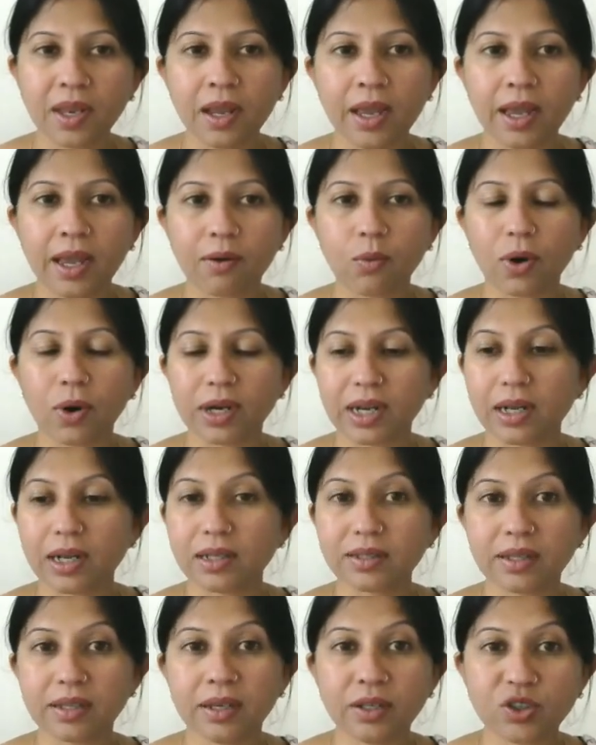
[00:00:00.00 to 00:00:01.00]
What
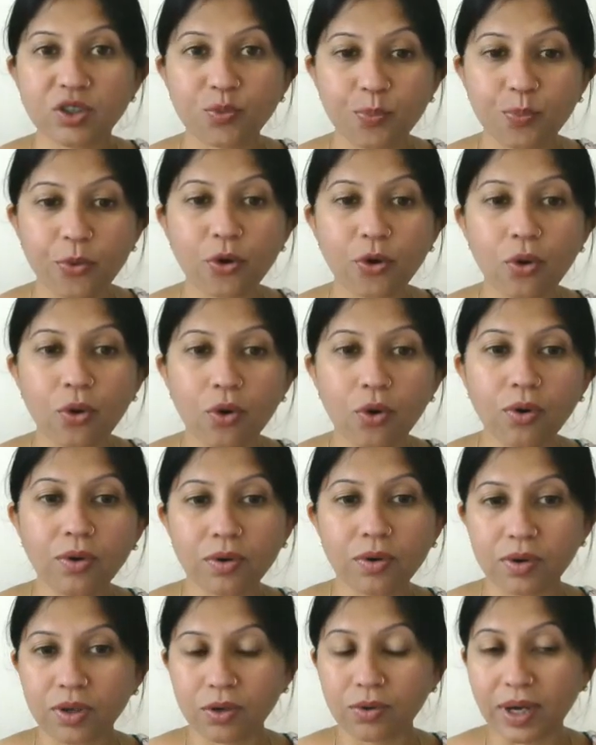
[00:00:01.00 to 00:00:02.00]
else? Sprue,
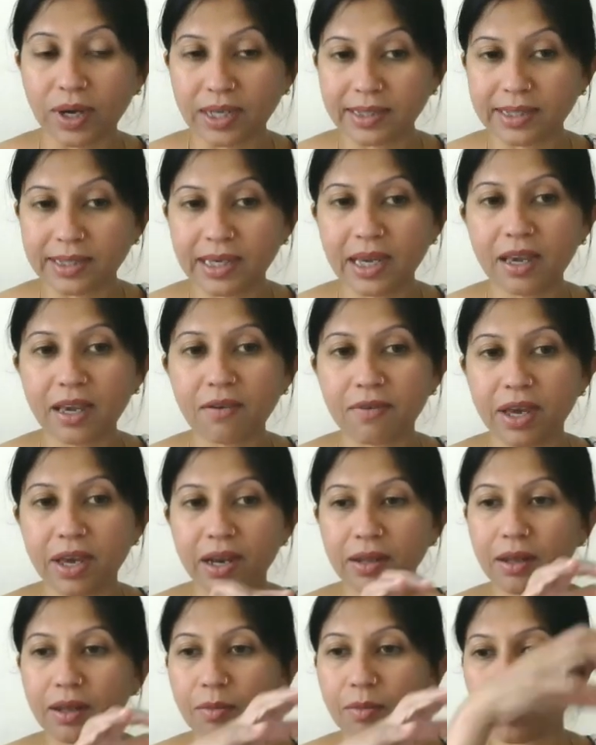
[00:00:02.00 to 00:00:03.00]
you can see
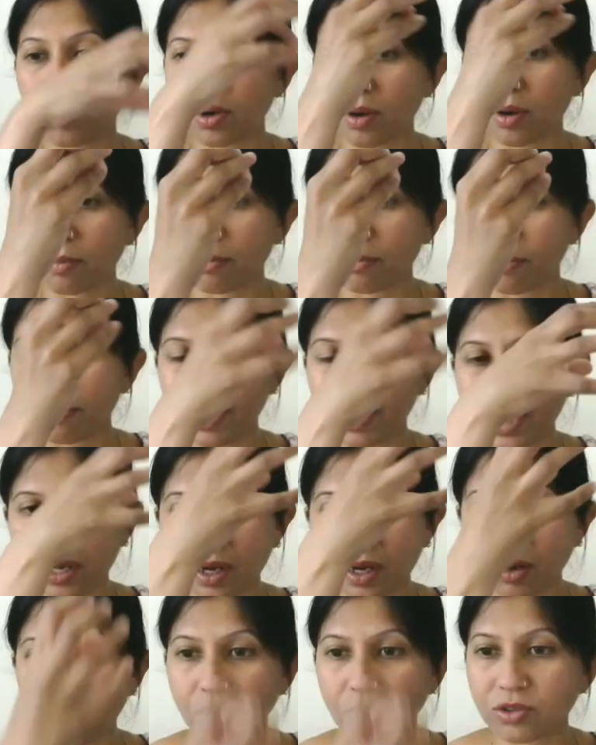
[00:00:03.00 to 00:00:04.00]
where the
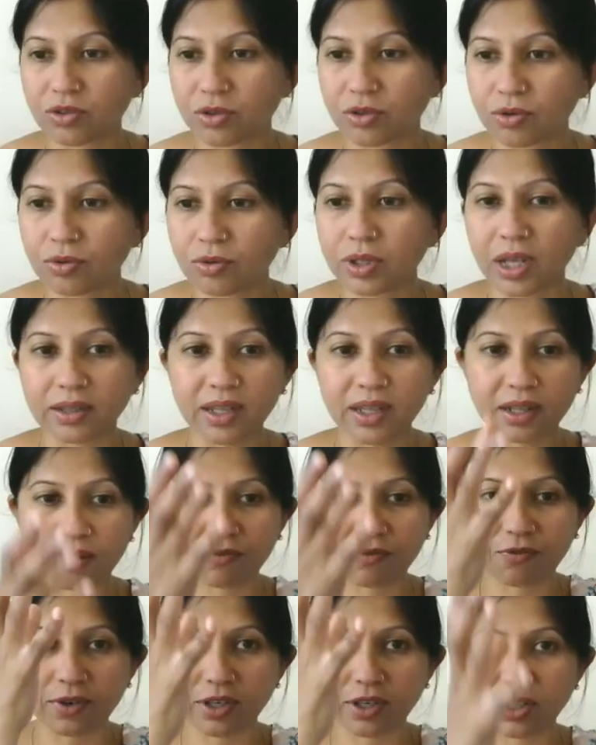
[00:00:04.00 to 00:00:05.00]
metal goes through, that
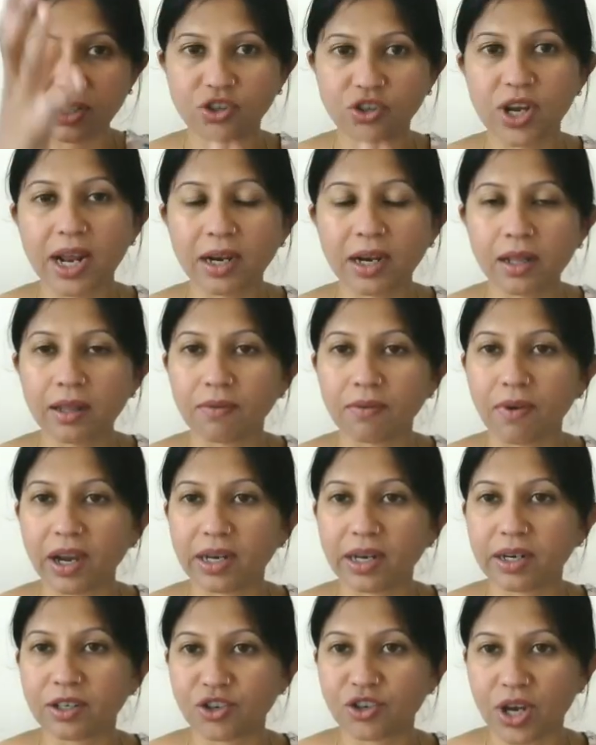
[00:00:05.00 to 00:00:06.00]
first channel, the
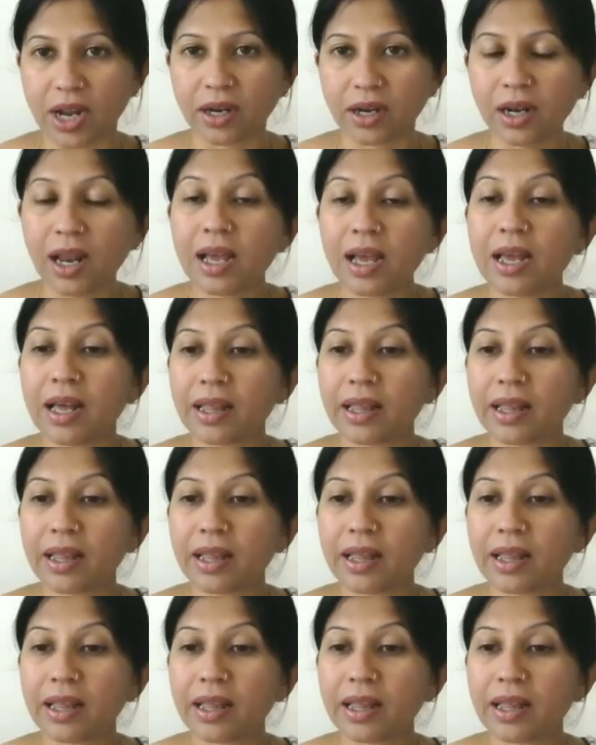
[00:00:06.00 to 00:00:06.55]
wider channel,